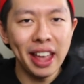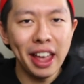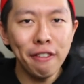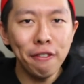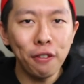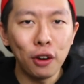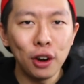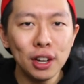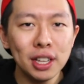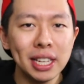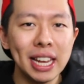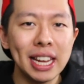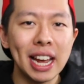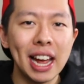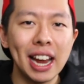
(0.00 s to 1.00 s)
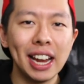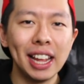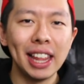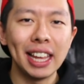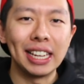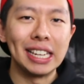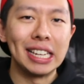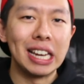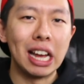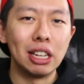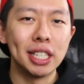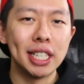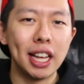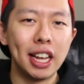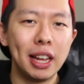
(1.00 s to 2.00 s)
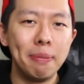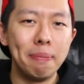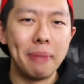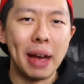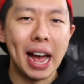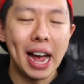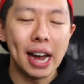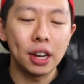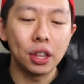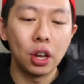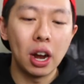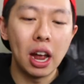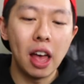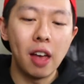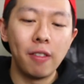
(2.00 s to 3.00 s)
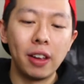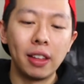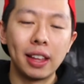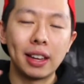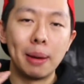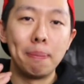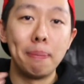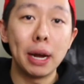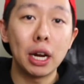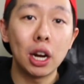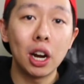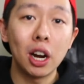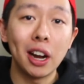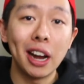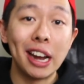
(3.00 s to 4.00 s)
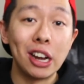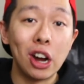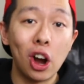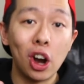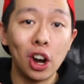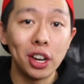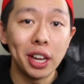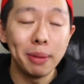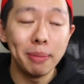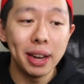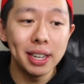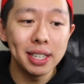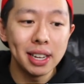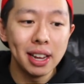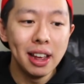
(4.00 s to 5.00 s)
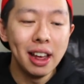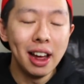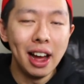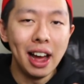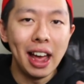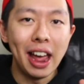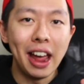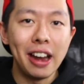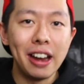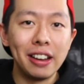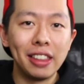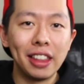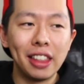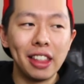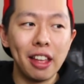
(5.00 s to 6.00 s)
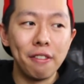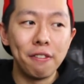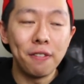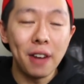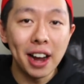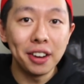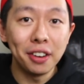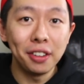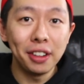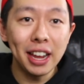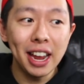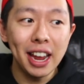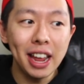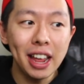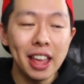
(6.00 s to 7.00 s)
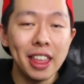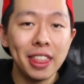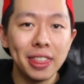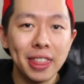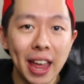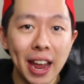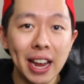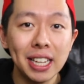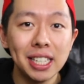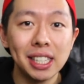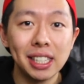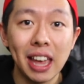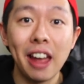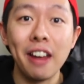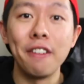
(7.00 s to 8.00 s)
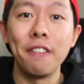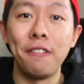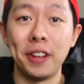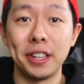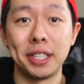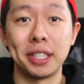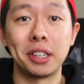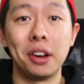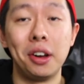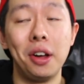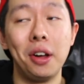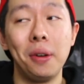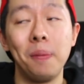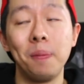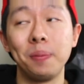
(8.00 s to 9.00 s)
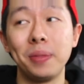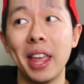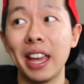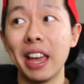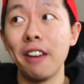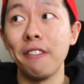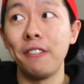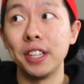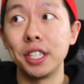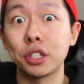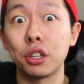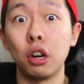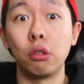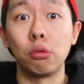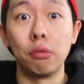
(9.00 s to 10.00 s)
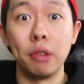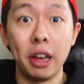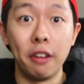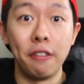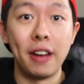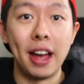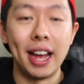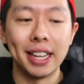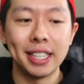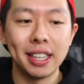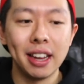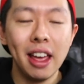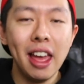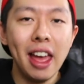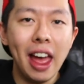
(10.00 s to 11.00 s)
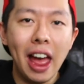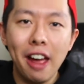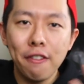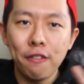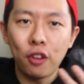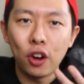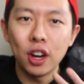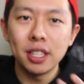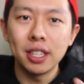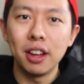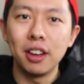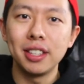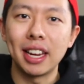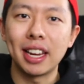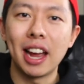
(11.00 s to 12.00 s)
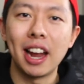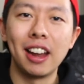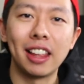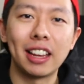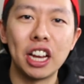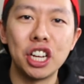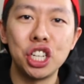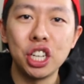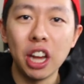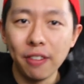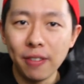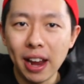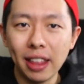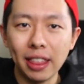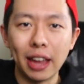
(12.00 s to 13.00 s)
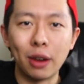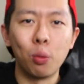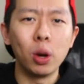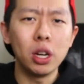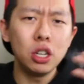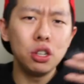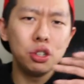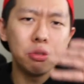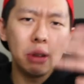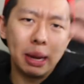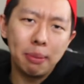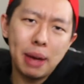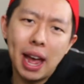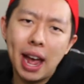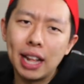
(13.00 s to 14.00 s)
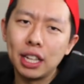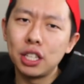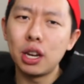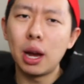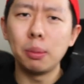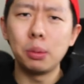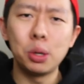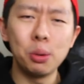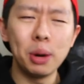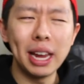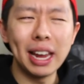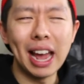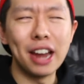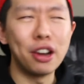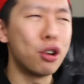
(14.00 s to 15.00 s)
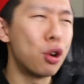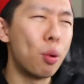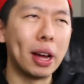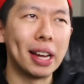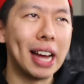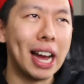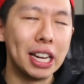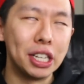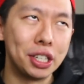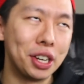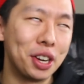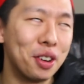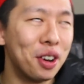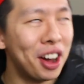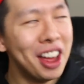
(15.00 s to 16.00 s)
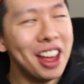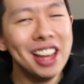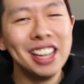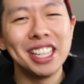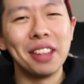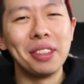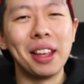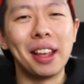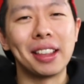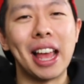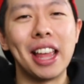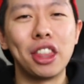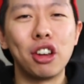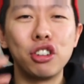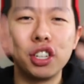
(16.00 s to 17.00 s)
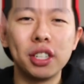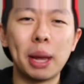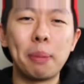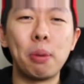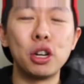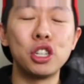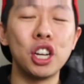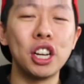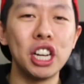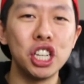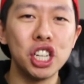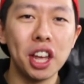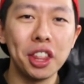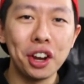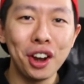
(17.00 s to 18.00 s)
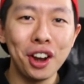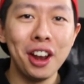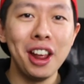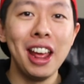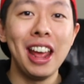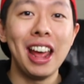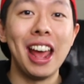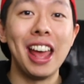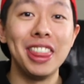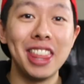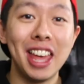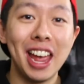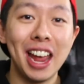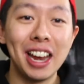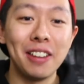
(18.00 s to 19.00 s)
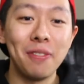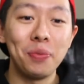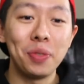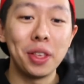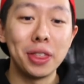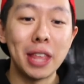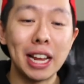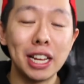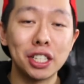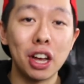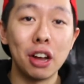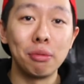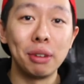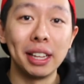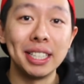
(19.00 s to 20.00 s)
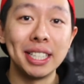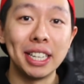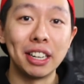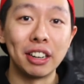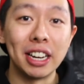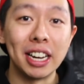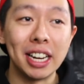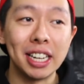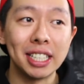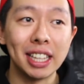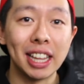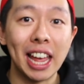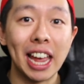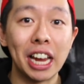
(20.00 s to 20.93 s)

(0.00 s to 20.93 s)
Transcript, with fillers: At first, he kind of yells at him back. They're having a bicker, an argument. And finally, things get physical. They get physical real fast. At first, it was kind of a shoving, what are you doing, man? Stop doing. I don't know what guys do. Something like that. They were just pushing each other. And then things got really serious.